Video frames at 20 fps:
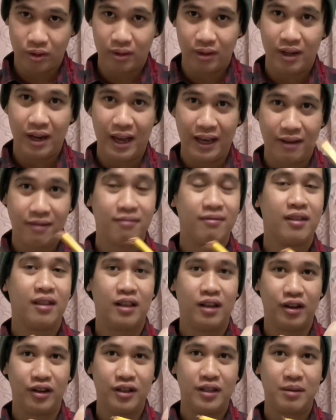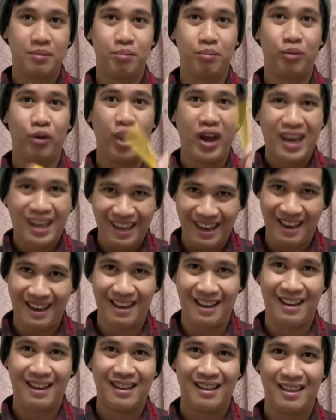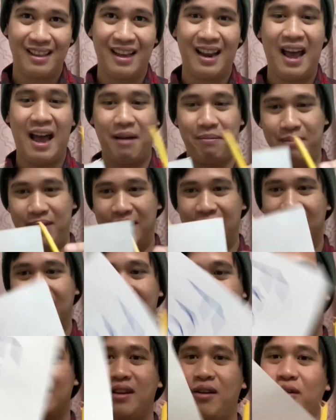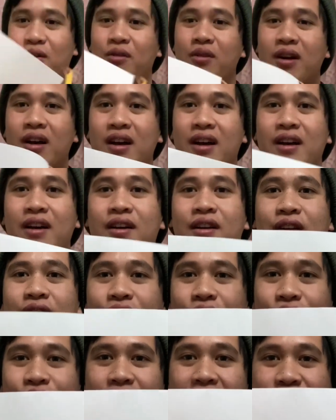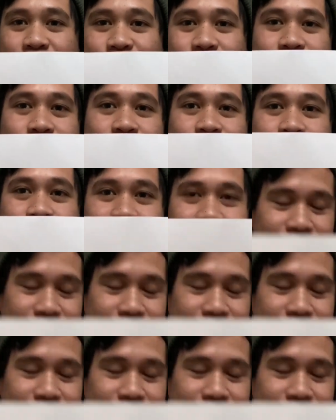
Like there's breaking that happened. So fracture.